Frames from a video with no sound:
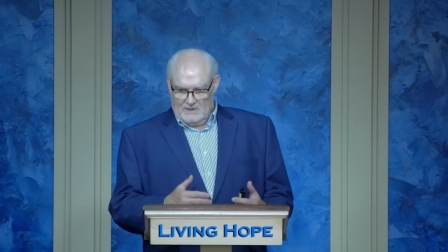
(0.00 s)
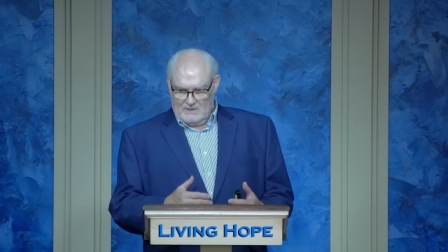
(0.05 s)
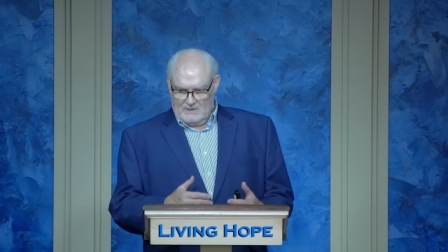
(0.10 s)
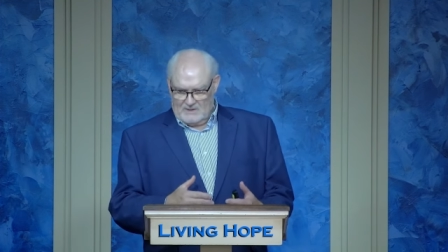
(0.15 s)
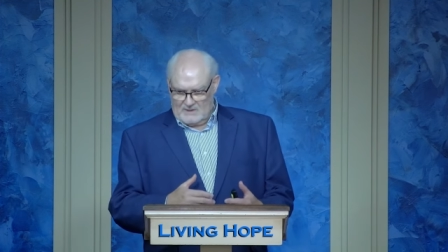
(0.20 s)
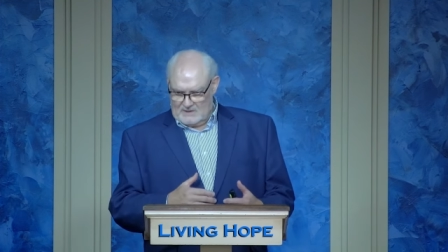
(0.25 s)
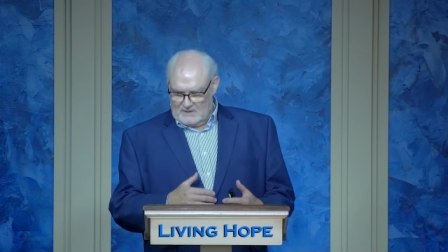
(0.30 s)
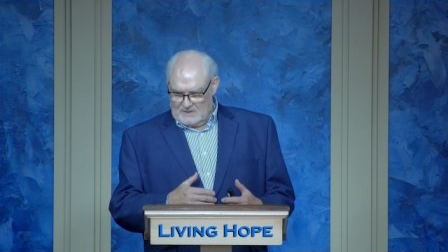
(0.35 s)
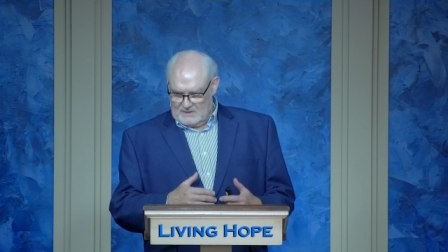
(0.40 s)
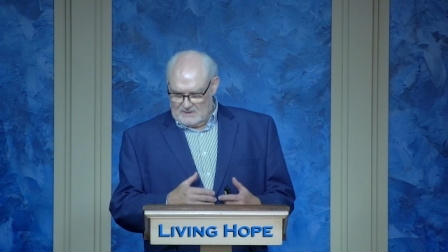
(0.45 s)

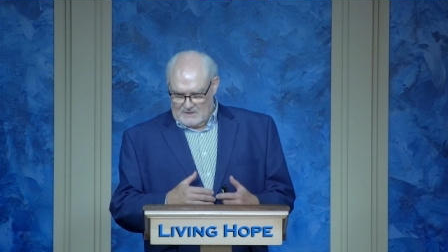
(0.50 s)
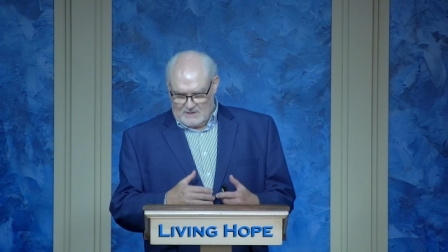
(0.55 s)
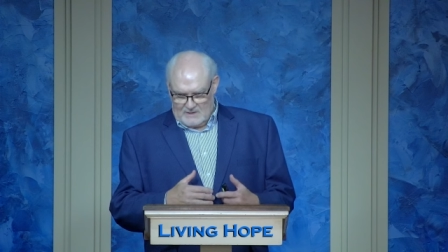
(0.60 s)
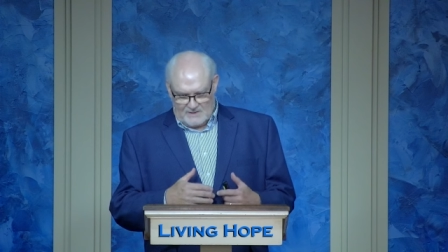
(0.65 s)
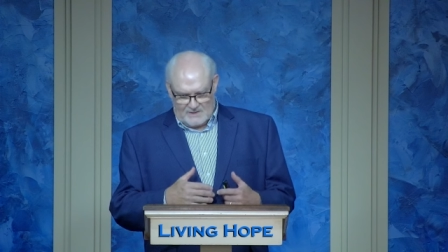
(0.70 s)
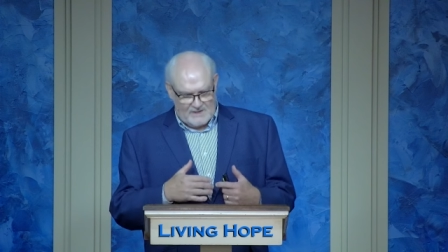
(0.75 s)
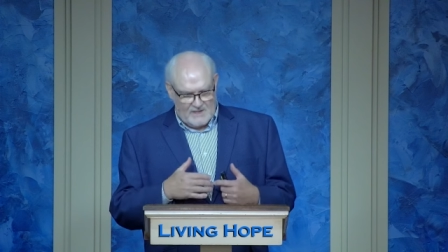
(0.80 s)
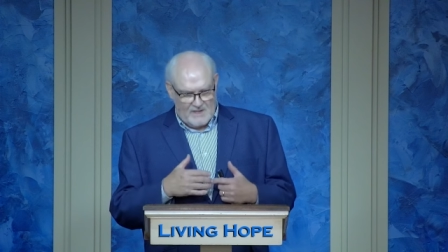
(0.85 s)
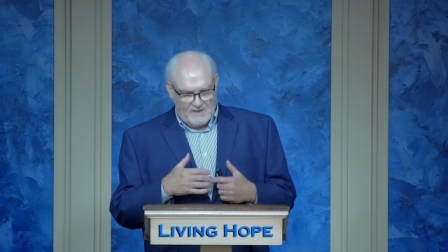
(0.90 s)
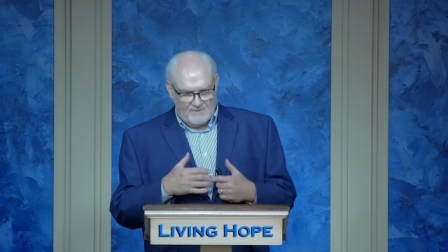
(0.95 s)
to, to
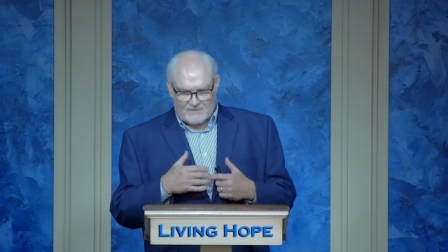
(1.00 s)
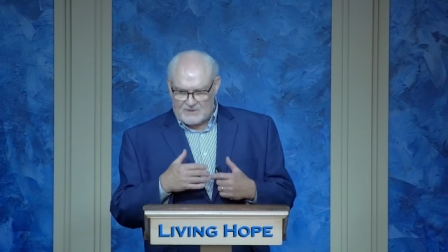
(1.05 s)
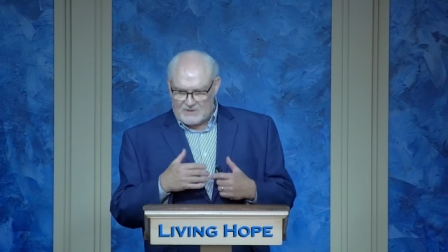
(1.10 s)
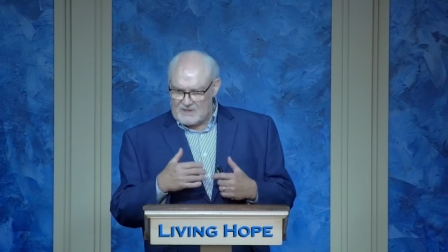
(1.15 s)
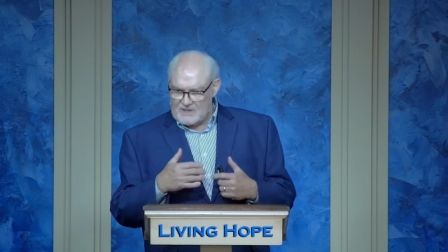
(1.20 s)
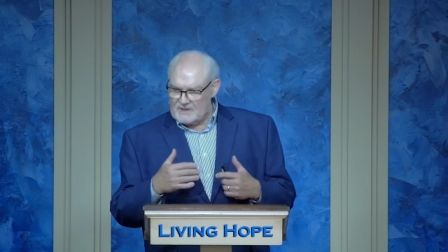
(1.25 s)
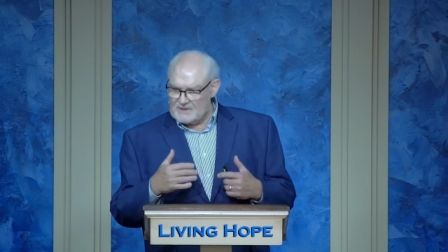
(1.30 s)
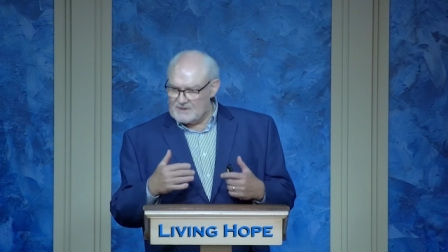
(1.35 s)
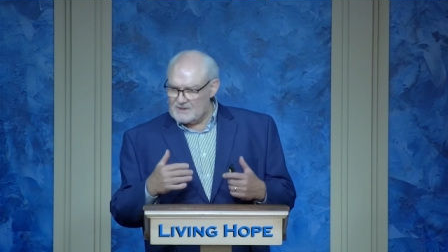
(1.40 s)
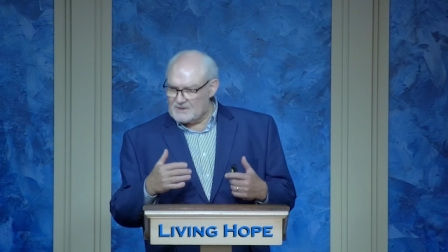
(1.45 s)
see if
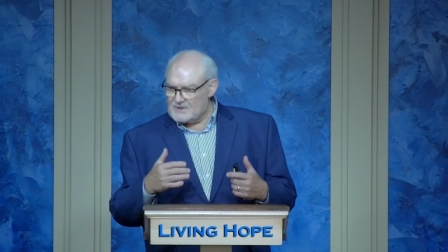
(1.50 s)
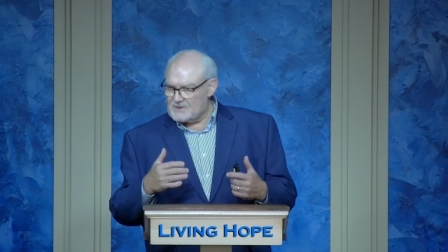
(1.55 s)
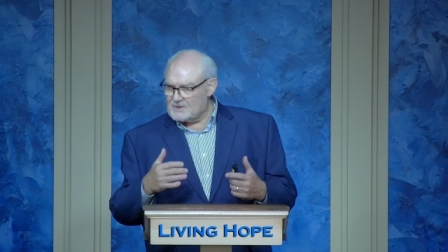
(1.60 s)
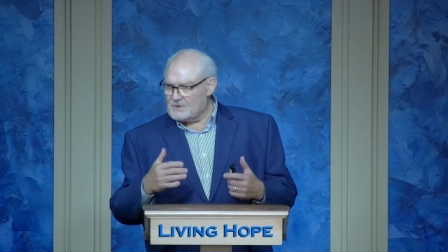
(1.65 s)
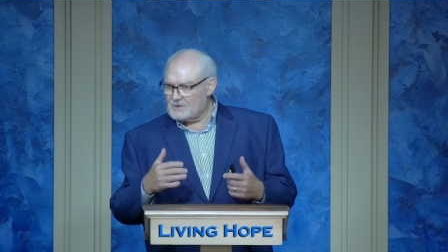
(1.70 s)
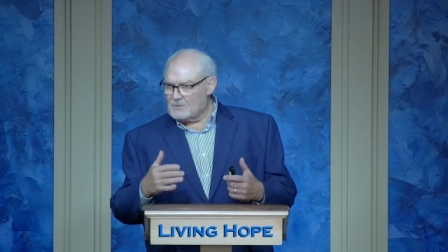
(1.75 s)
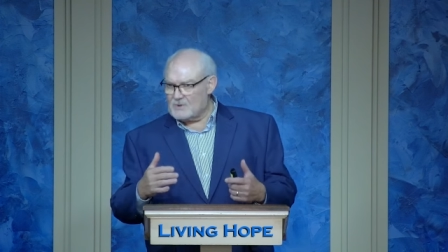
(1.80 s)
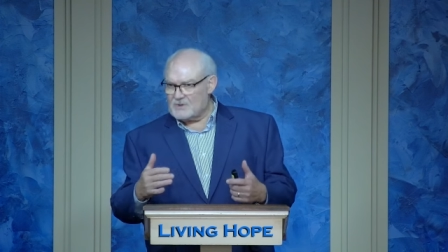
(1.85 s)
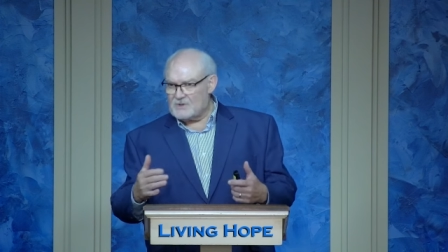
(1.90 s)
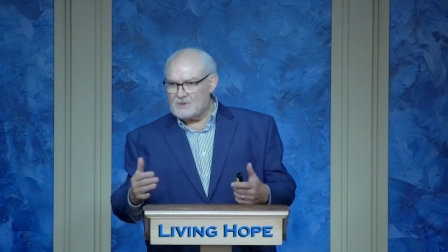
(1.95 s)

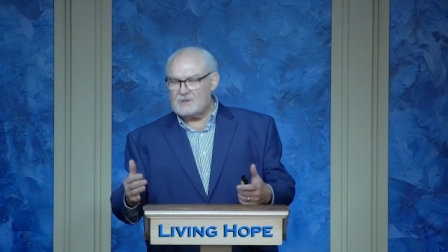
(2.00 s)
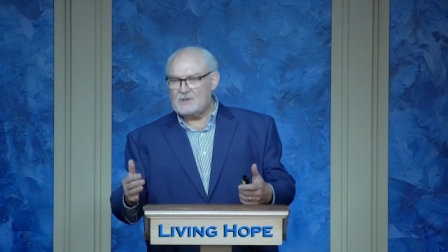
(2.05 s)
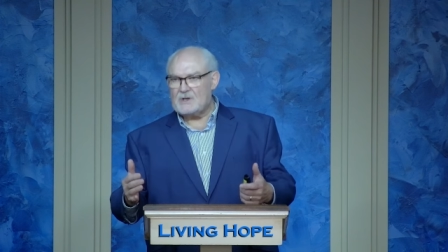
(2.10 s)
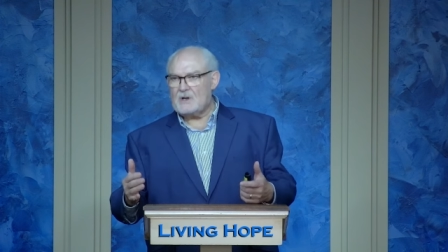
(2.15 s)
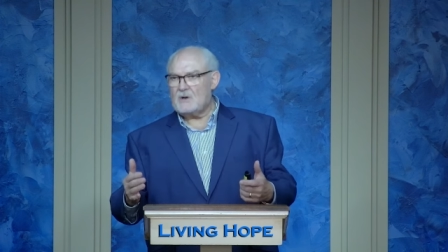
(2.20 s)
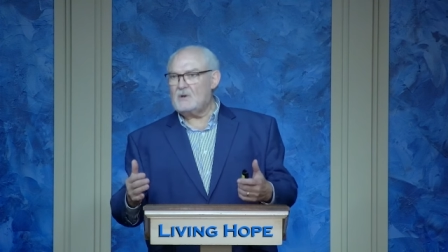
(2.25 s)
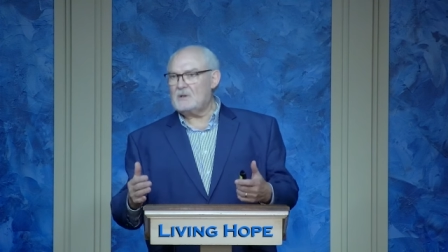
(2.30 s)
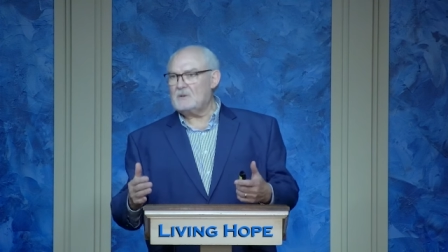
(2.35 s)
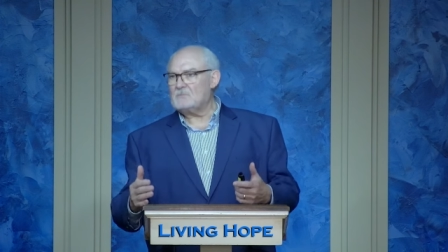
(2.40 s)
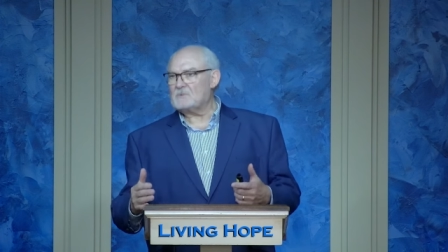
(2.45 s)
Jesus would
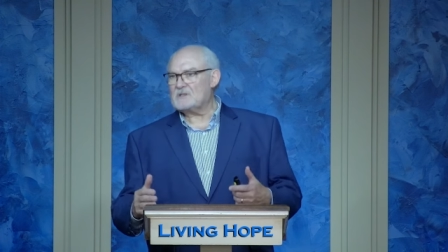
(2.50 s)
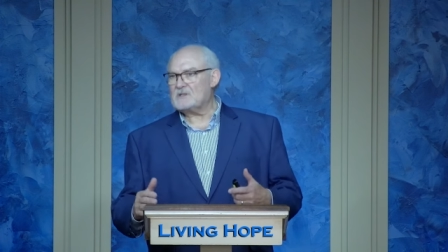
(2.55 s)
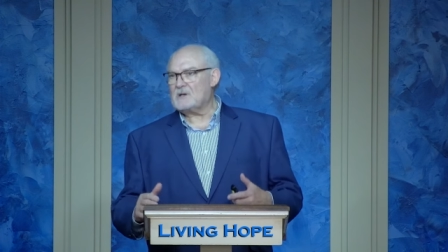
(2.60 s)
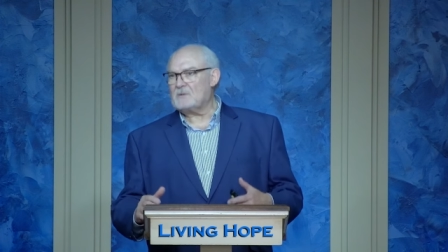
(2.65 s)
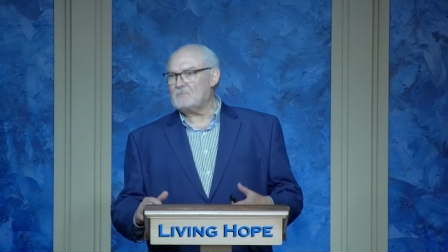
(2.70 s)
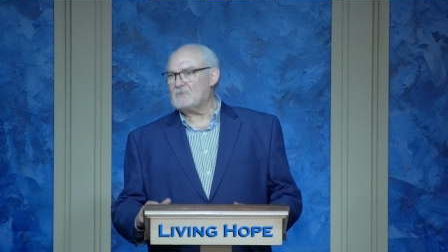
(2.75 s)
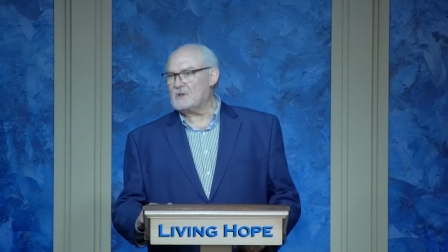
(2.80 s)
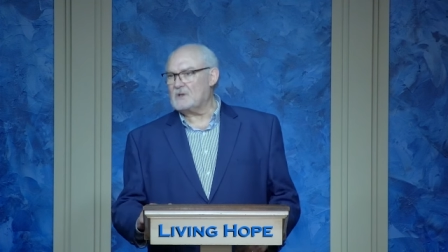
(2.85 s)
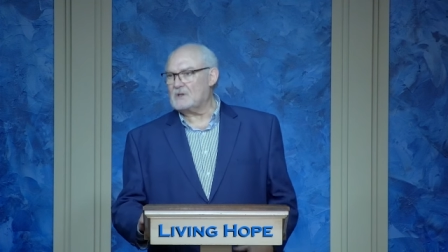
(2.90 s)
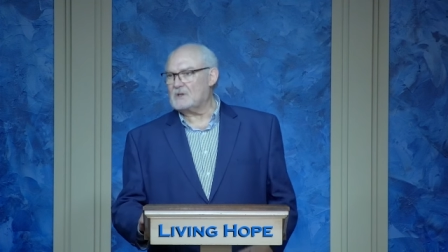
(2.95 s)
show him
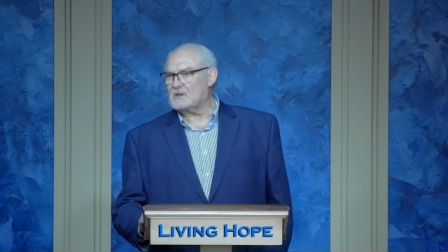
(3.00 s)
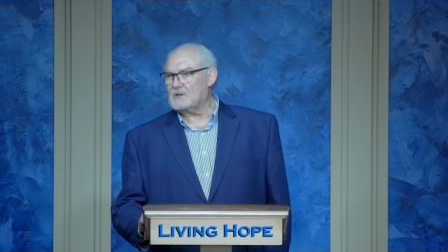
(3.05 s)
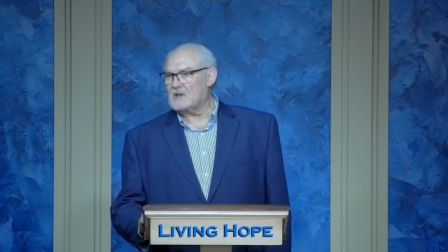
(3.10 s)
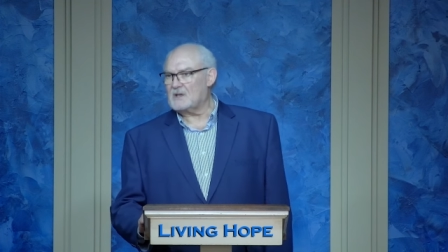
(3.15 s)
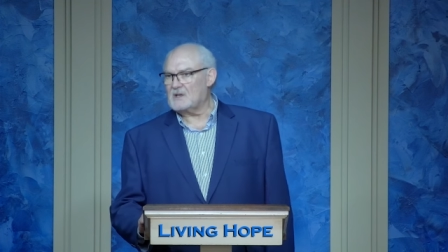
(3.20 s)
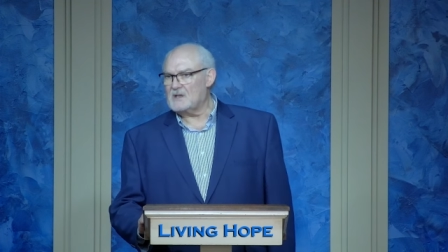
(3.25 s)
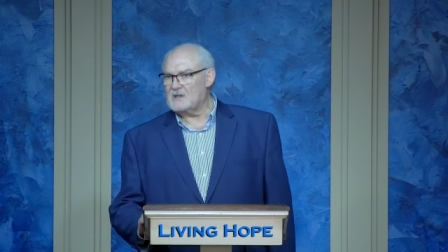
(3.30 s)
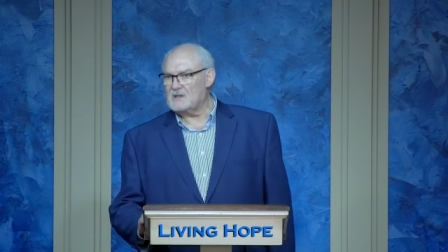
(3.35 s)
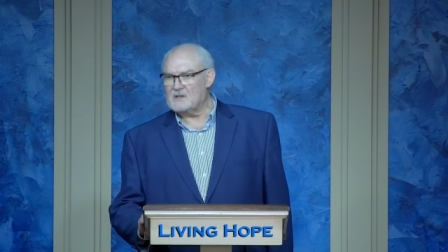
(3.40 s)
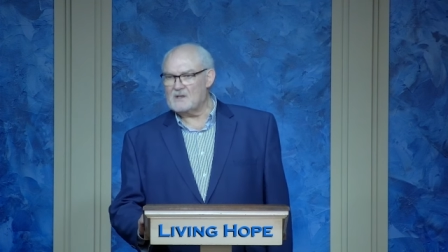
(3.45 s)
something
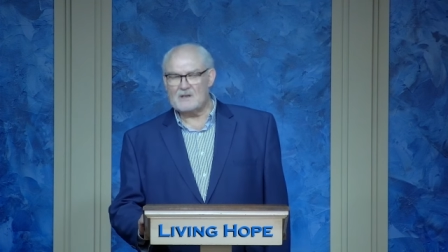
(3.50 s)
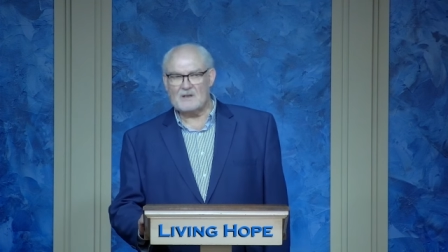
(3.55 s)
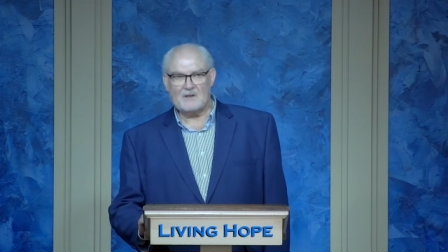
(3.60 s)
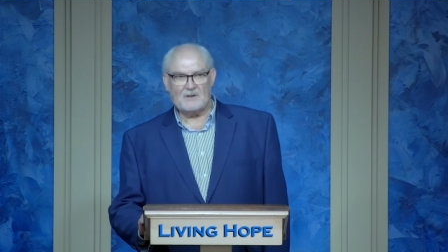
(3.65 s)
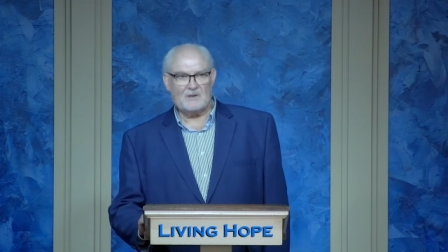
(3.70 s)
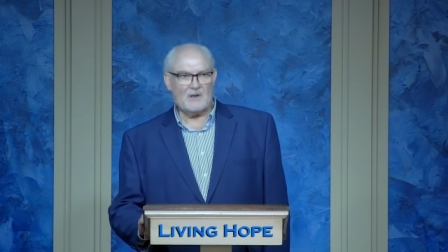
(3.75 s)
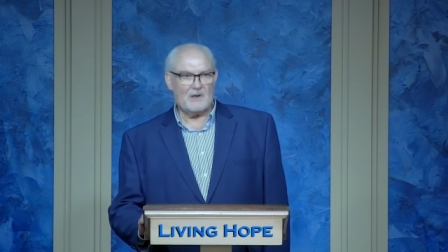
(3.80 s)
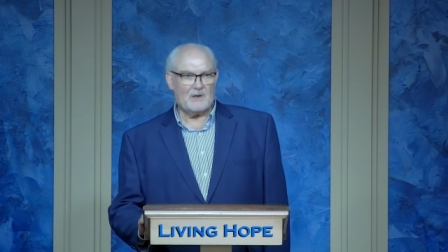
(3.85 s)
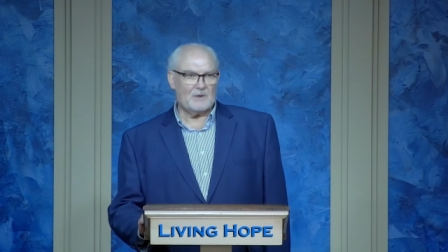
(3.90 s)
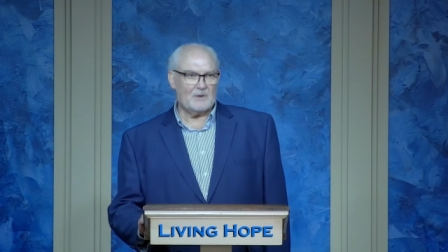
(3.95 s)
that he
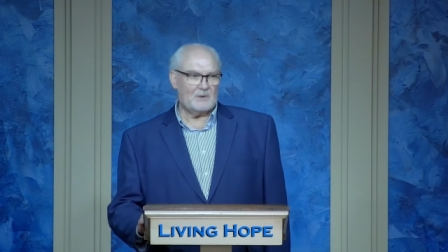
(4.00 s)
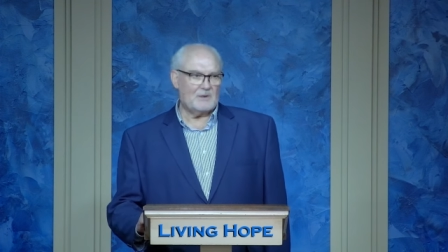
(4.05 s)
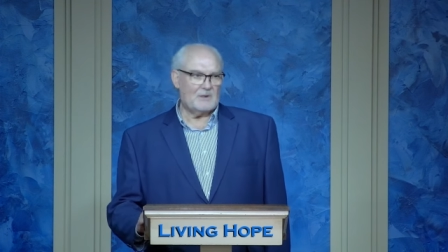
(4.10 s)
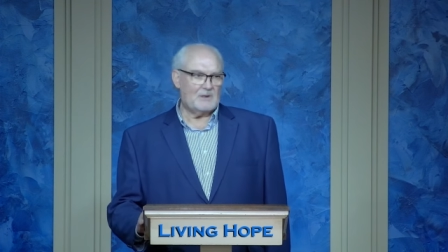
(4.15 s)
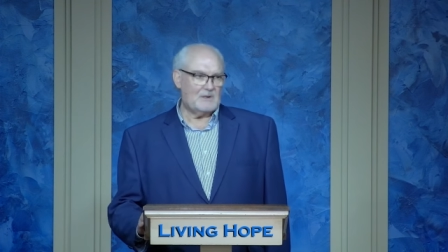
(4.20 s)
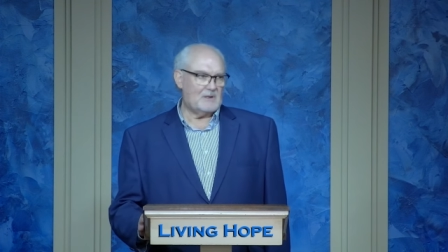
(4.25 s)
didn't know